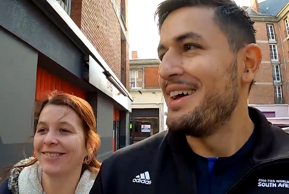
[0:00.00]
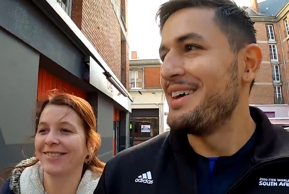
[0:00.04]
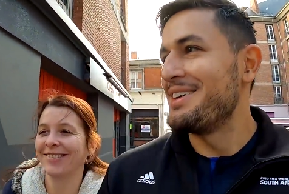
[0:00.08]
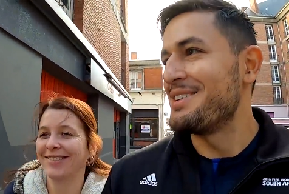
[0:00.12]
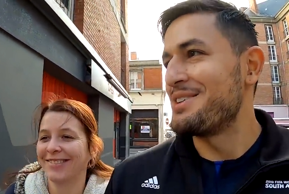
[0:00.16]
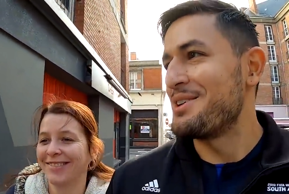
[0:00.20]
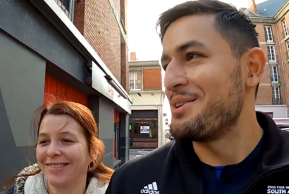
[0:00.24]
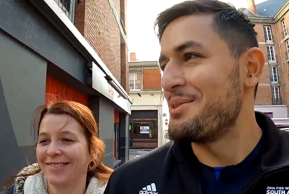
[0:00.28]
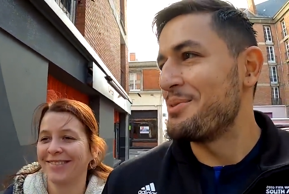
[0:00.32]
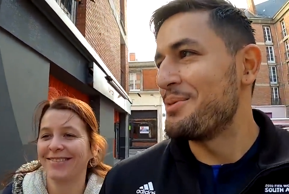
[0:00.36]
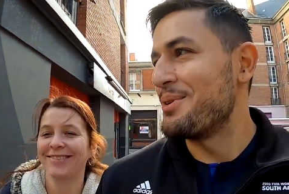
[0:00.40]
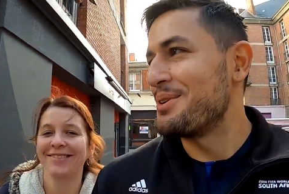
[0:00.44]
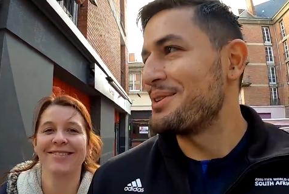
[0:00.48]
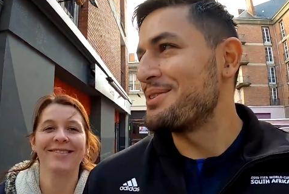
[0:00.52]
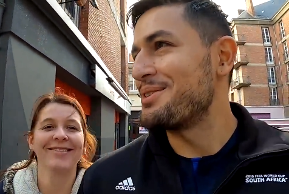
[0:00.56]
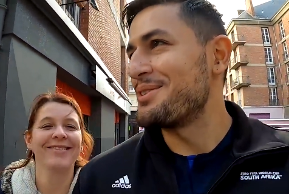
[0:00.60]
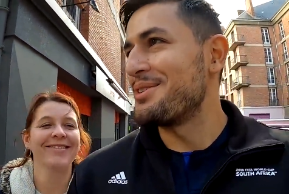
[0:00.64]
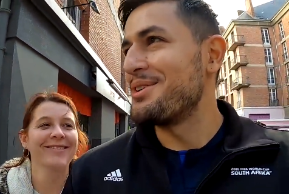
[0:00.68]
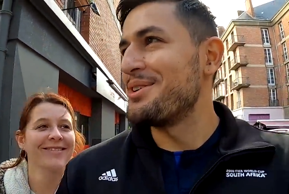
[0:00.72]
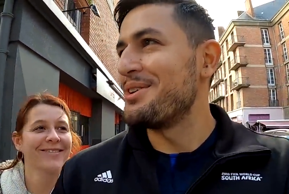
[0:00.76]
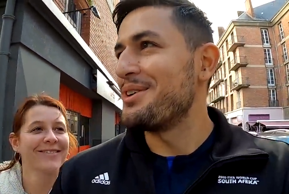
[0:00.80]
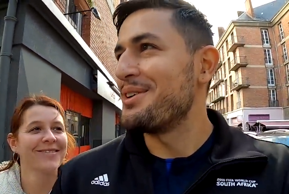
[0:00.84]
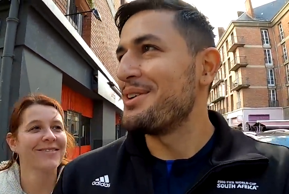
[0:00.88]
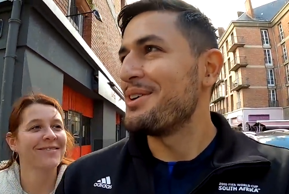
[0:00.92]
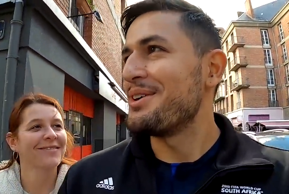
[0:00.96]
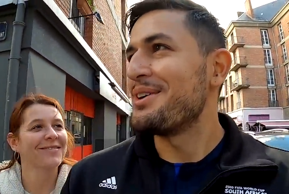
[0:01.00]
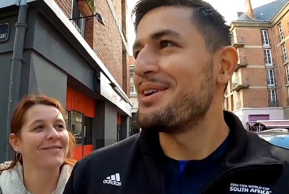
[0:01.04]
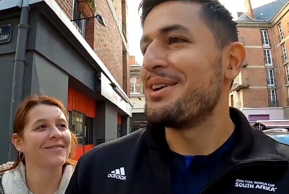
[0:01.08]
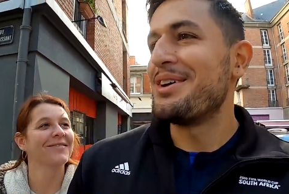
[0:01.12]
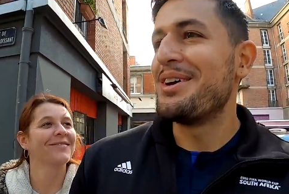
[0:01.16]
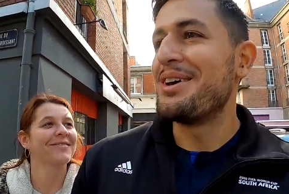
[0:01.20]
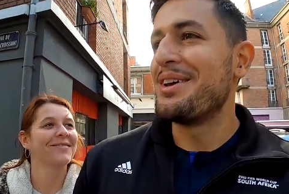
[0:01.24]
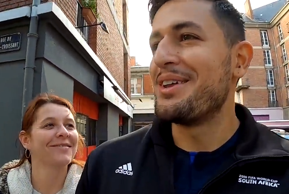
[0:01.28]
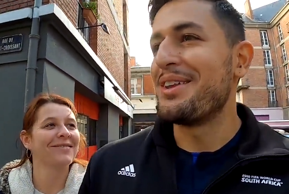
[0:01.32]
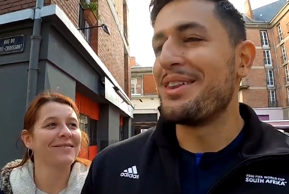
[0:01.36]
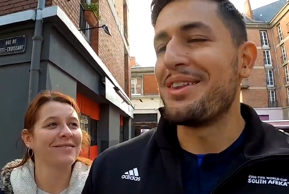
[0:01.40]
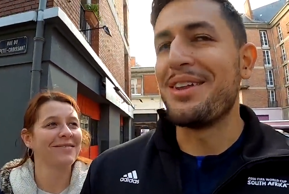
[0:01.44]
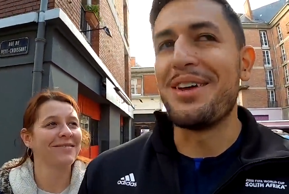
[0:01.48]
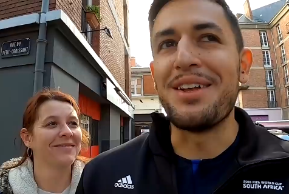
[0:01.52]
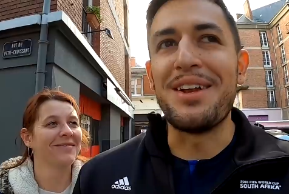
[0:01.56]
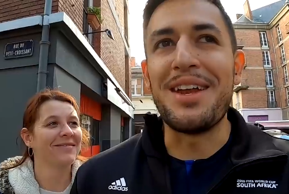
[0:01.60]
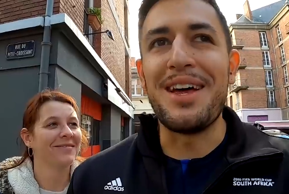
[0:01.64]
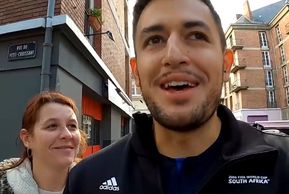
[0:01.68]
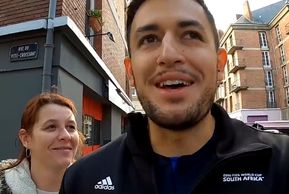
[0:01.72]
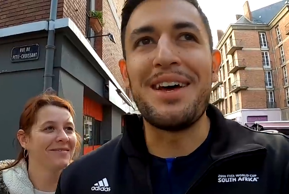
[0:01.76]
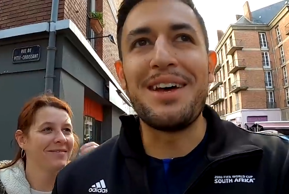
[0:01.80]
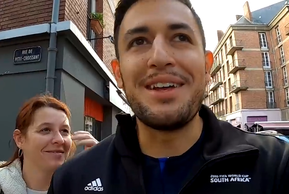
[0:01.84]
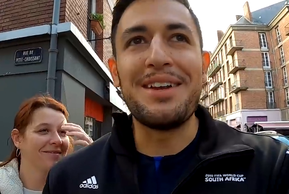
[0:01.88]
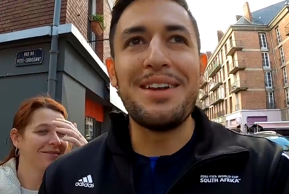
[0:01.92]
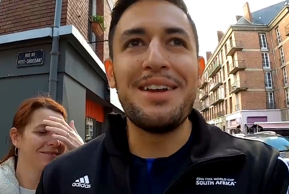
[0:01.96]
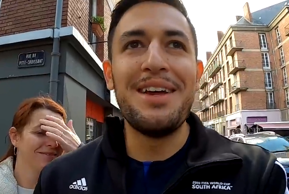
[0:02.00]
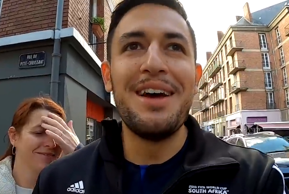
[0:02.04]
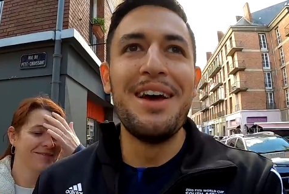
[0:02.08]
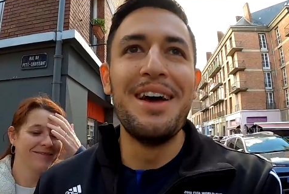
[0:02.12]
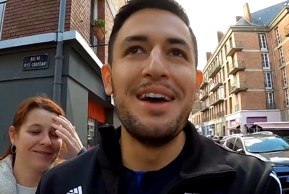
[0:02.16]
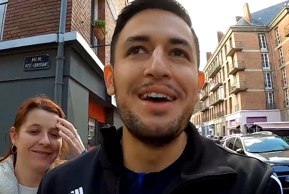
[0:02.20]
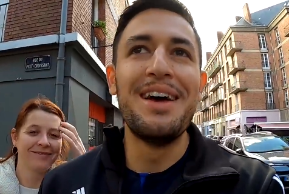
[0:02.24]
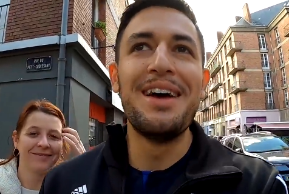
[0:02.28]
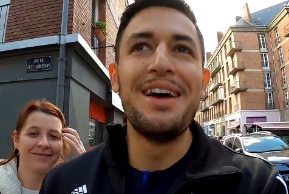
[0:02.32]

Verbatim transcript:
Speaker 1: And she wants the, the naan.